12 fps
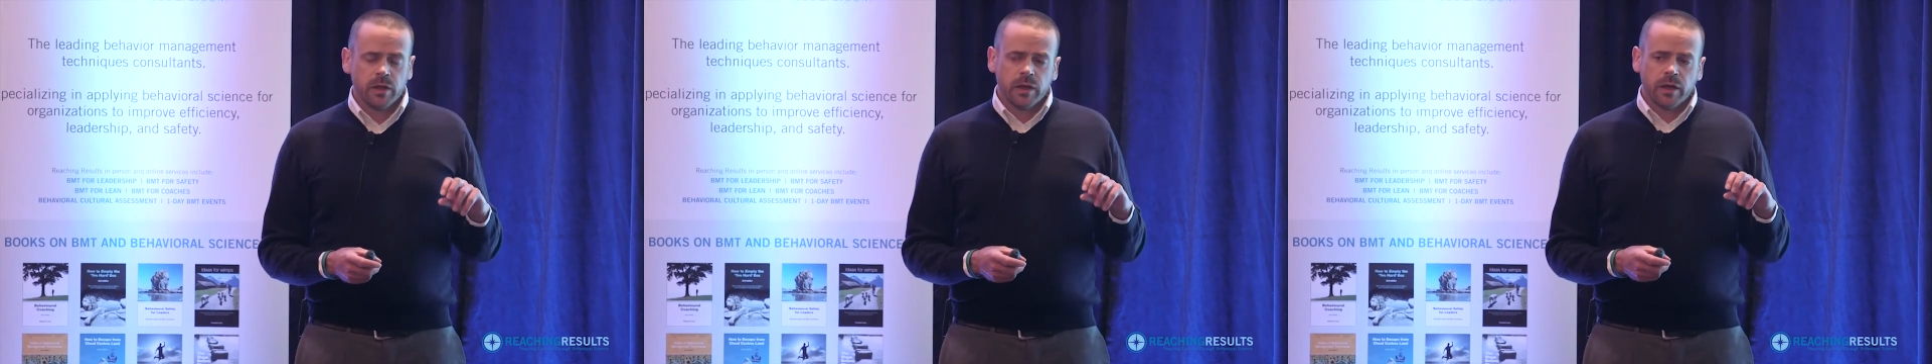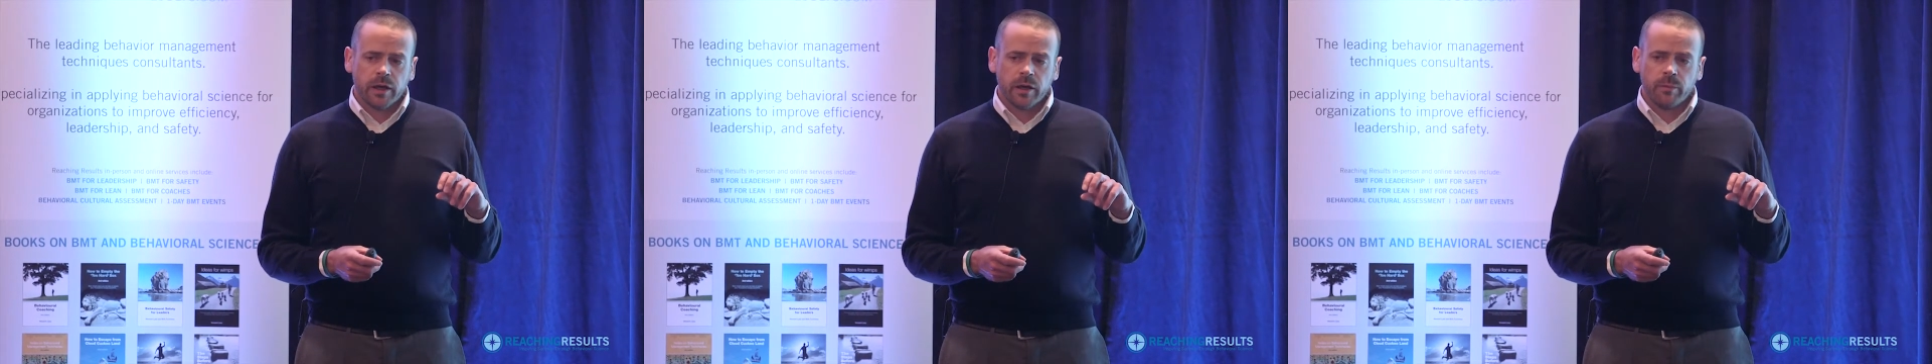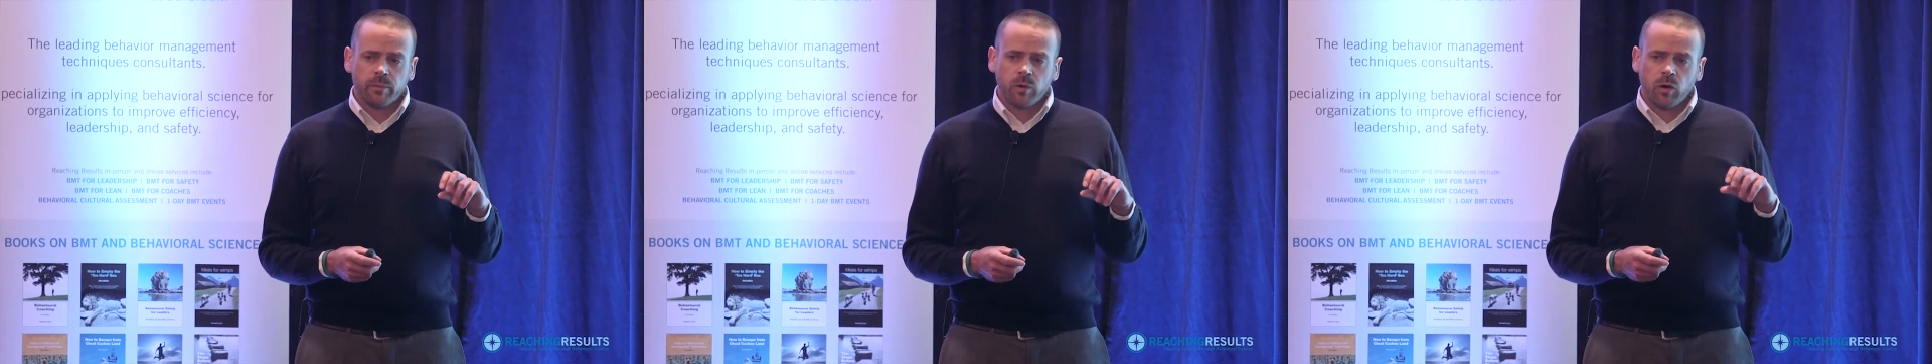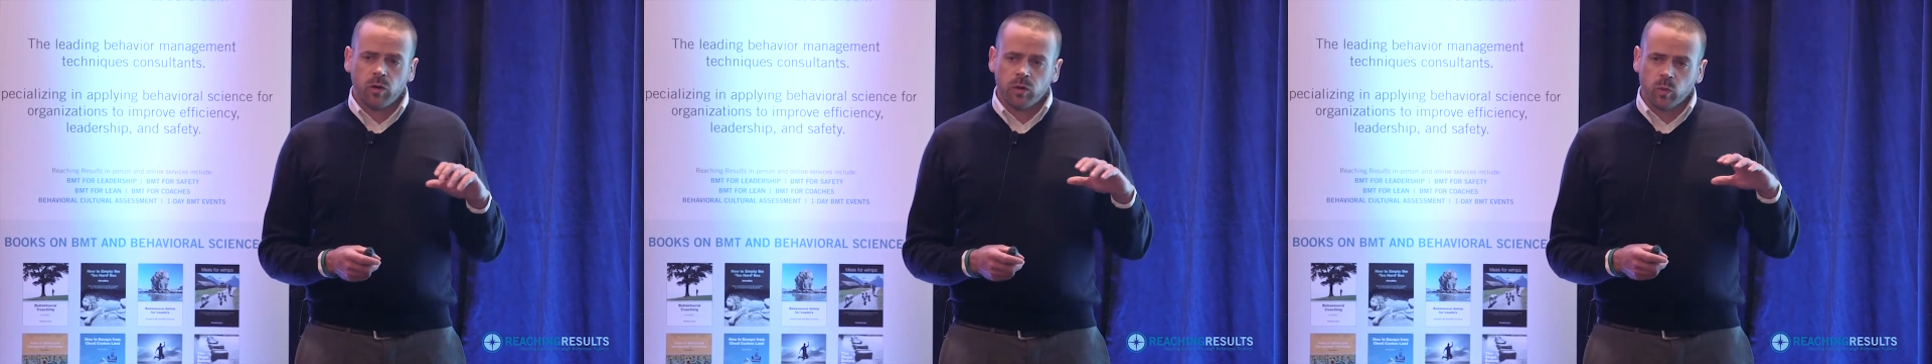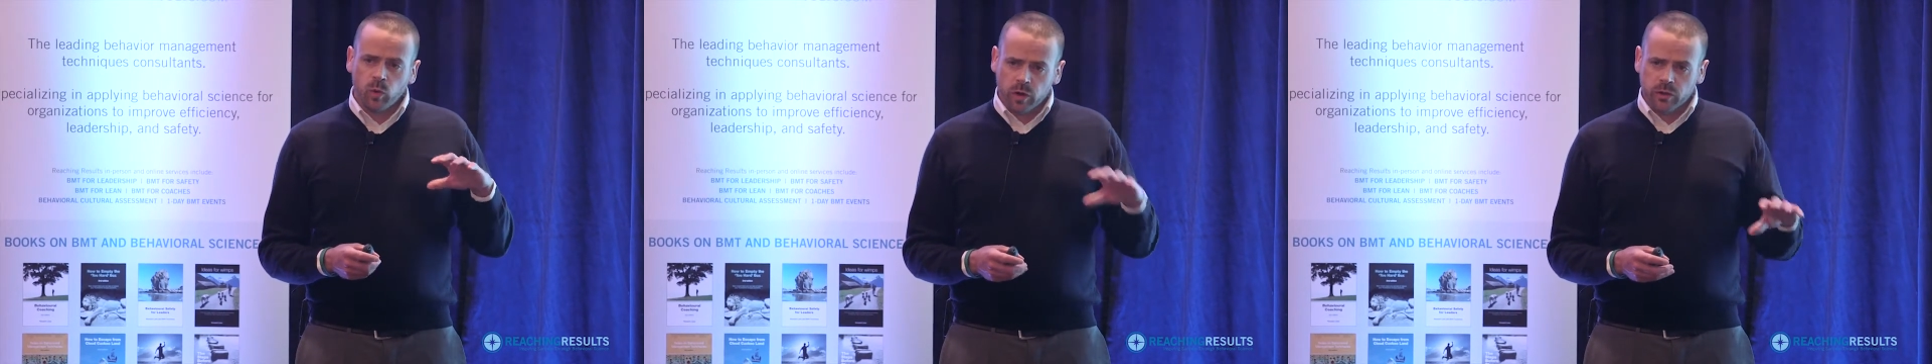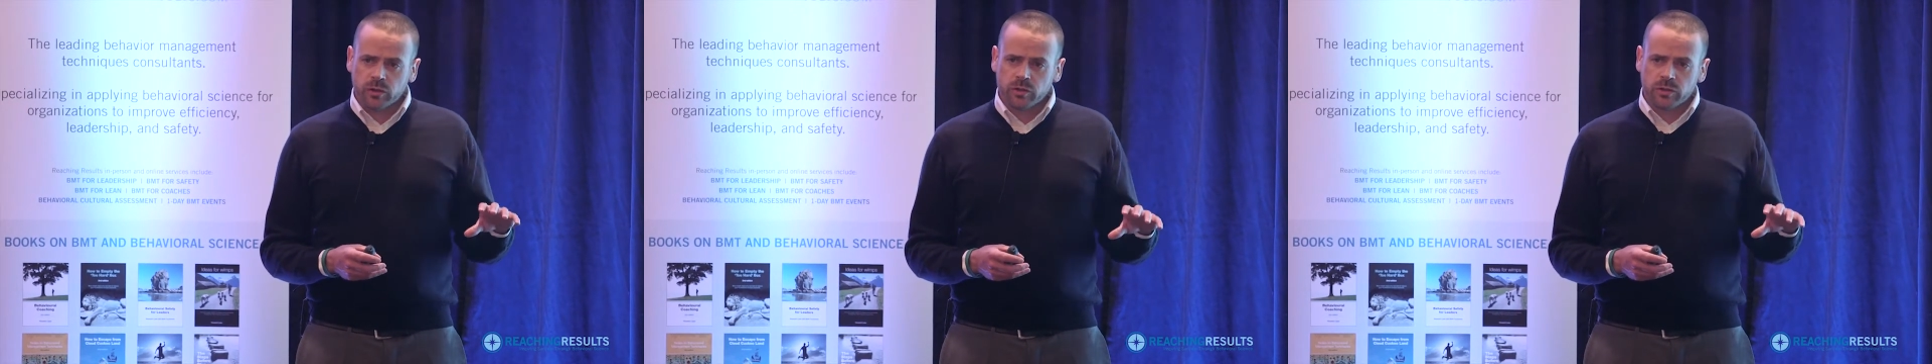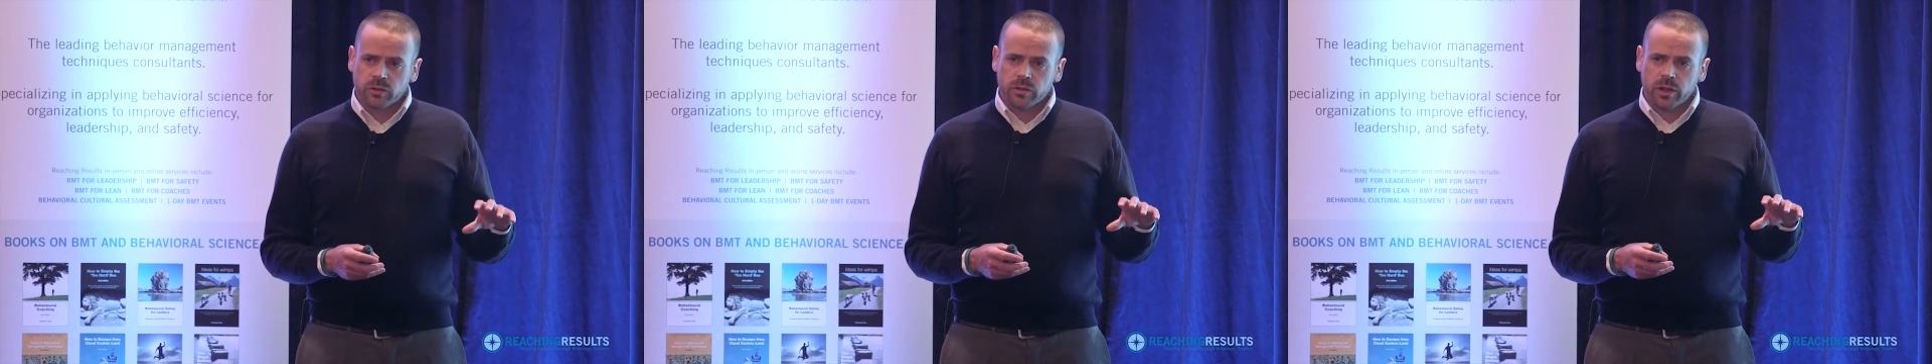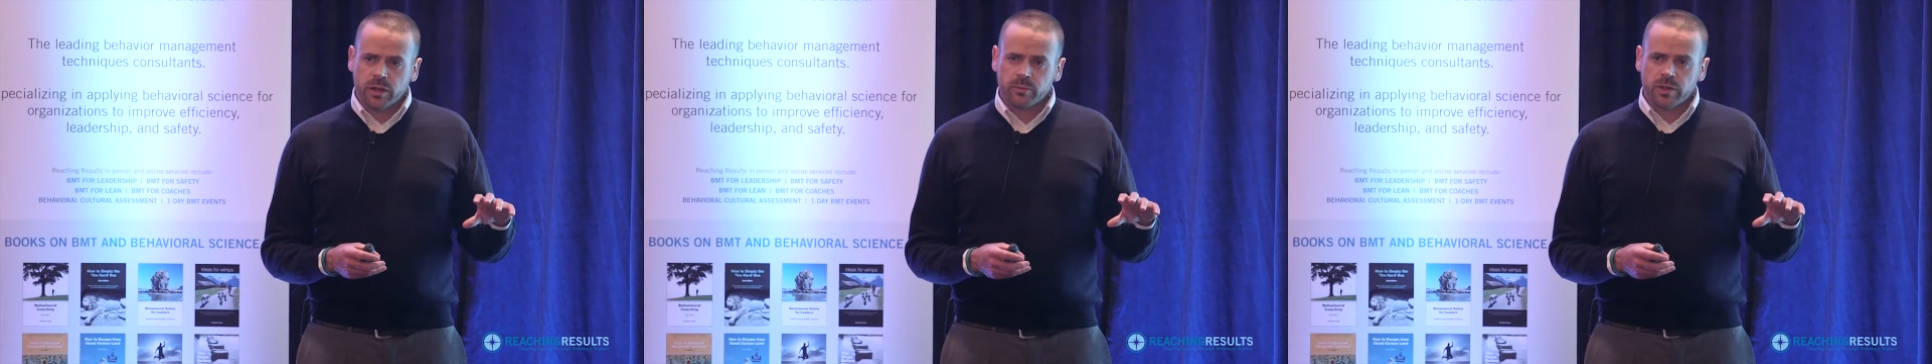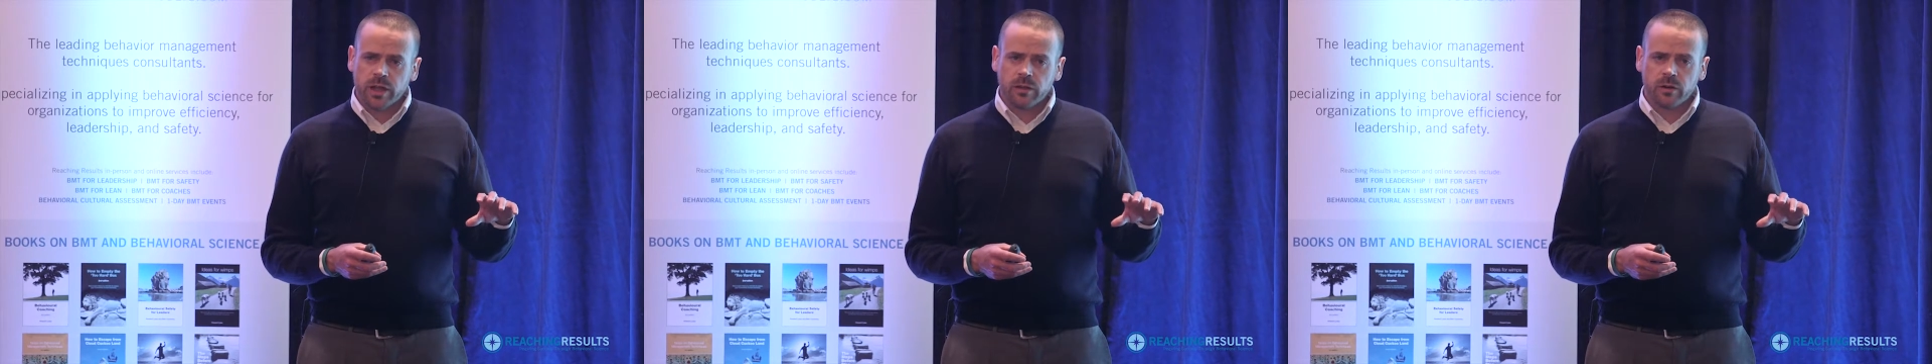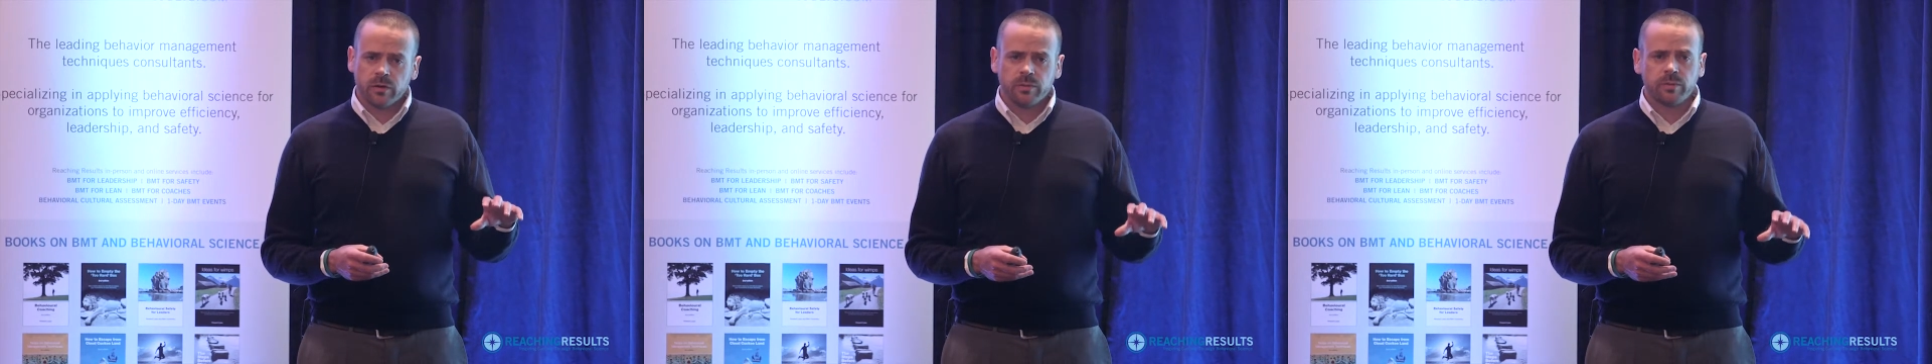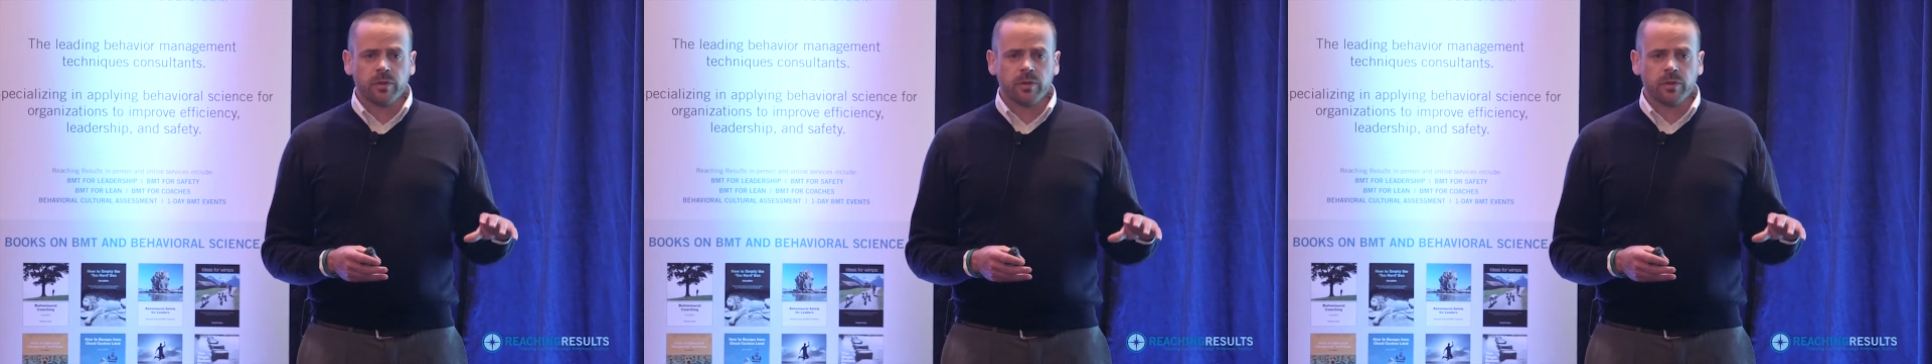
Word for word: um, all the workers um, together,